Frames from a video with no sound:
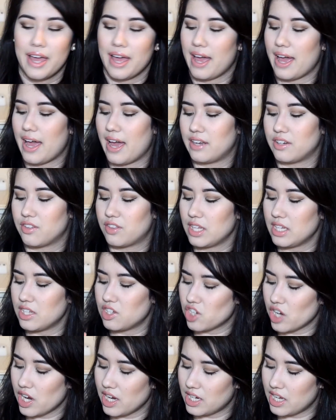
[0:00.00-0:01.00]
And this
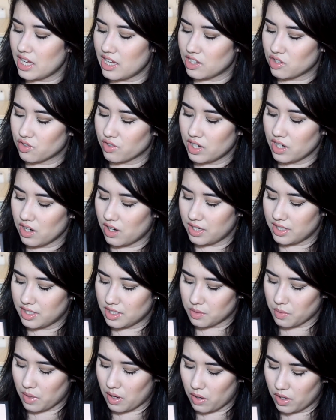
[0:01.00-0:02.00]
shade here is really nice
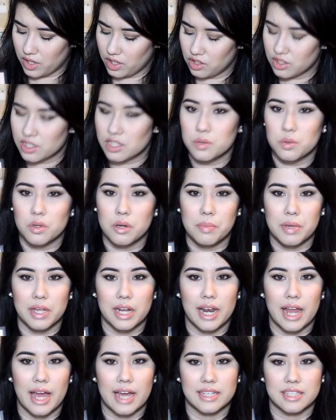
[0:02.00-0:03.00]
as well. I use this one a bit
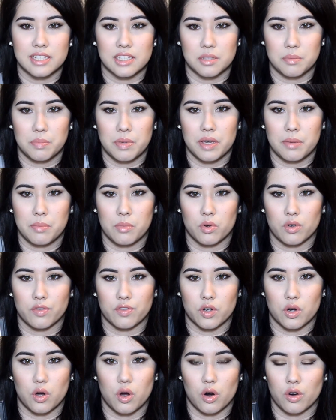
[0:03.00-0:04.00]
less, it's a bit more of a
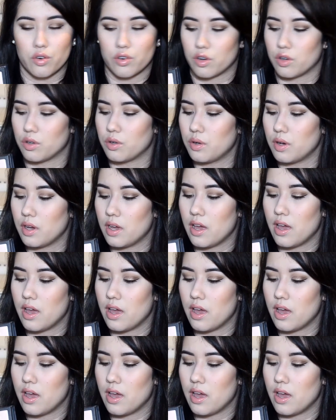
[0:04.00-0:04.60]
coral.